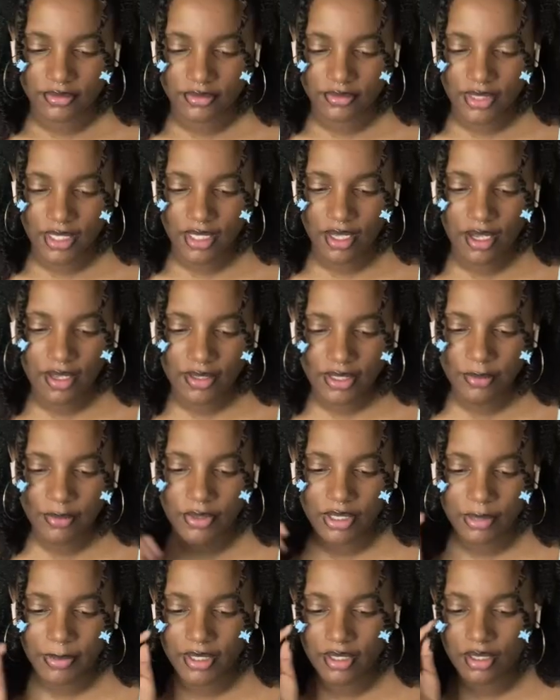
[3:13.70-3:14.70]
They all they worry
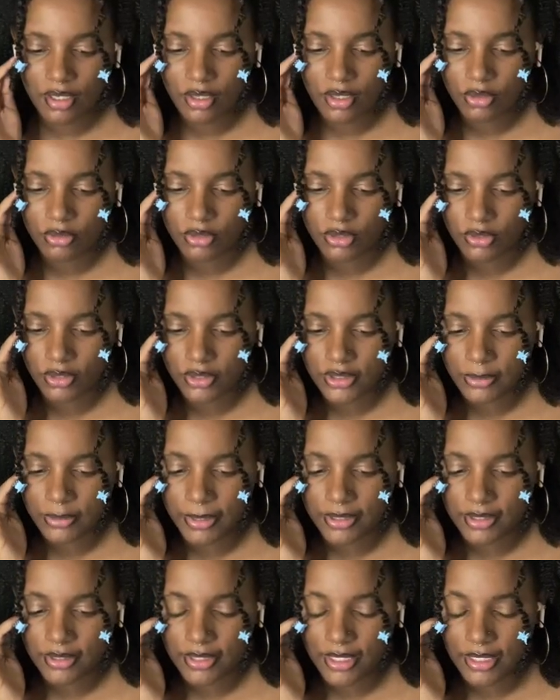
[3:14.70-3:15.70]
about. Oh Lord, she about
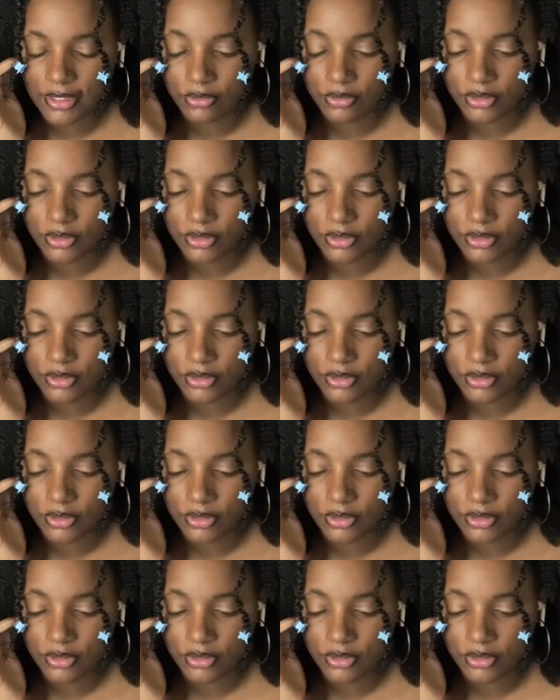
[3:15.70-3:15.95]
to die doing